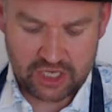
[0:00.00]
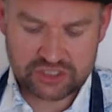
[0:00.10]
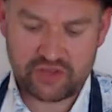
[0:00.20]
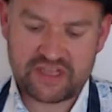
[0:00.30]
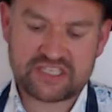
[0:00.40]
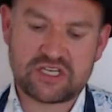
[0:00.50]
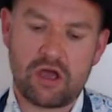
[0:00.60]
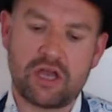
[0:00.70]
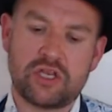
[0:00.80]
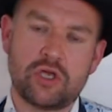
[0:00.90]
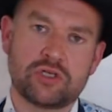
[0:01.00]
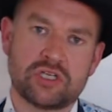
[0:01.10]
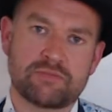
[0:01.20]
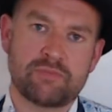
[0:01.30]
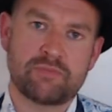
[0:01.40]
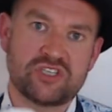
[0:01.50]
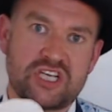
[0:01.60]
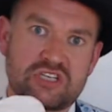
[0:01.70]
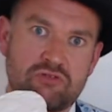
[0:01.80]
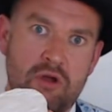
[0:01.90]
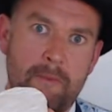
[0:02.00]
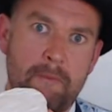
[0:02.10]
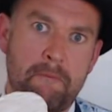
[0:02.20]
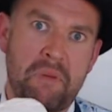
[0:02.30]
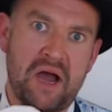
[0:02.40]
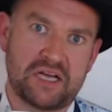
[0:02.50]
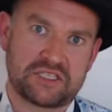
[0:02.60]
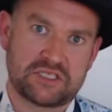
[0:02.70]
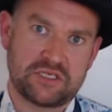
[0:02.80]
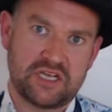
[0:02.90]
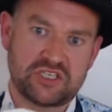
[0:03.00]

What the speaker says: So they started using this mold because it's robust.